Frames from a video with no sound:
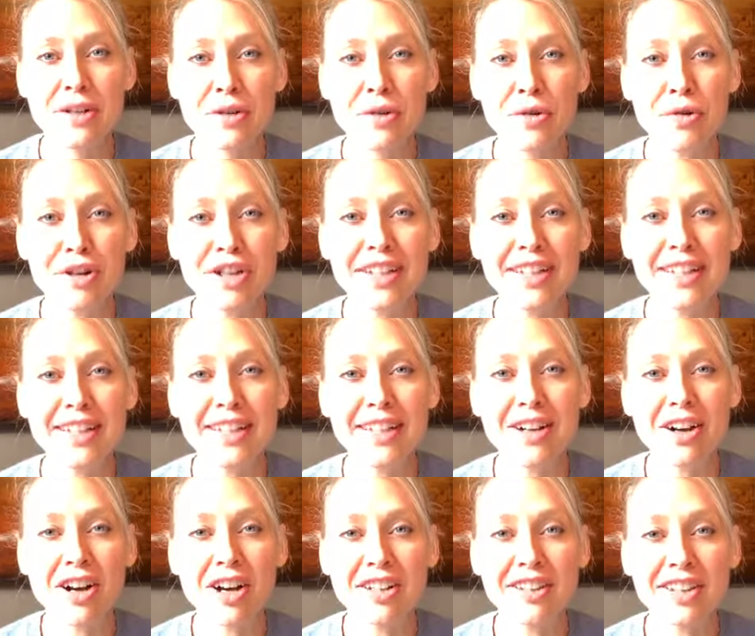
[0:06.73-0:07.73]
Core Healing
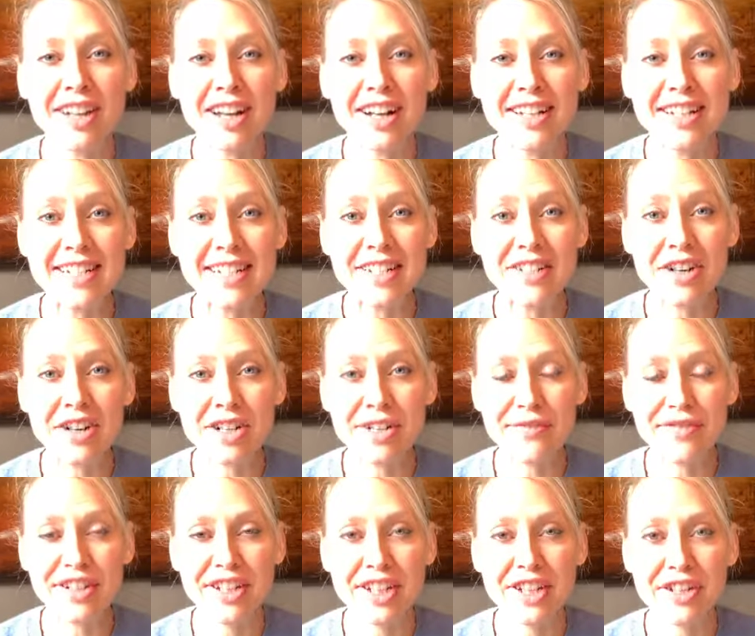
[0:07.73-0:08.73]
Online
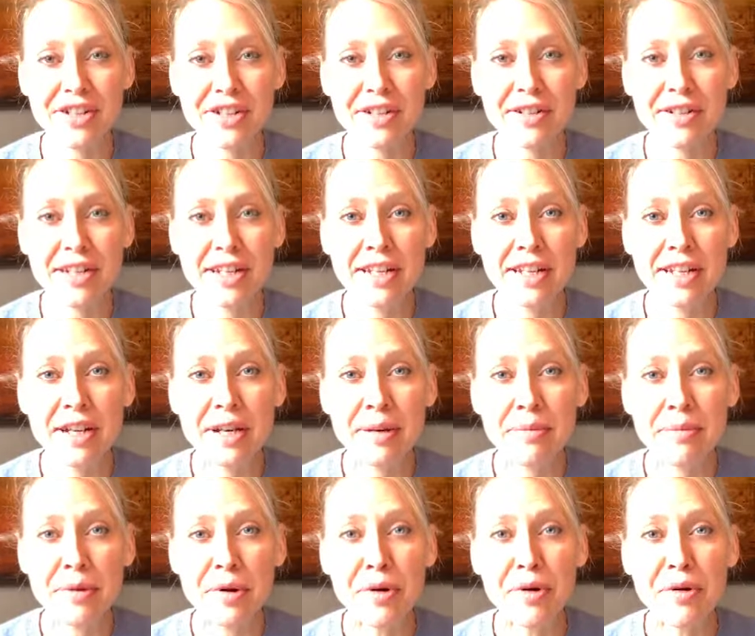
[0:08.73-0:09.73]
Detoxification
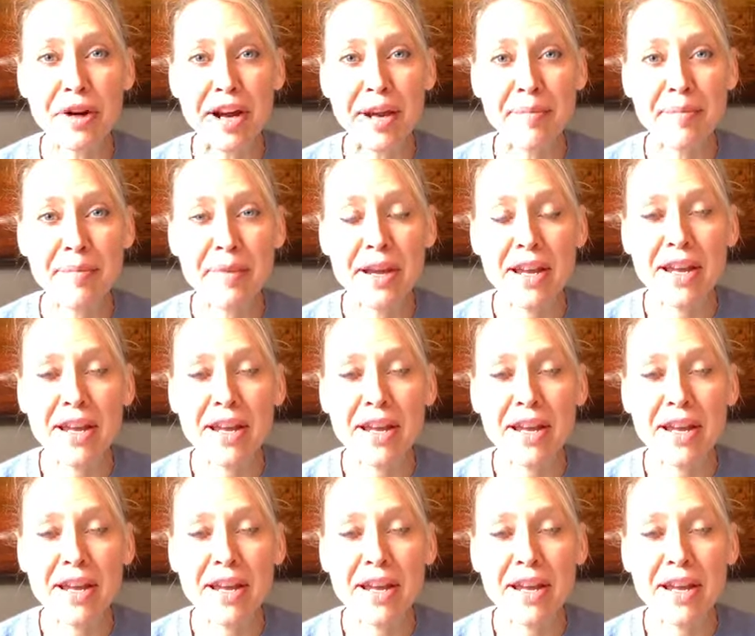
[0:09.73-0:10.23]
program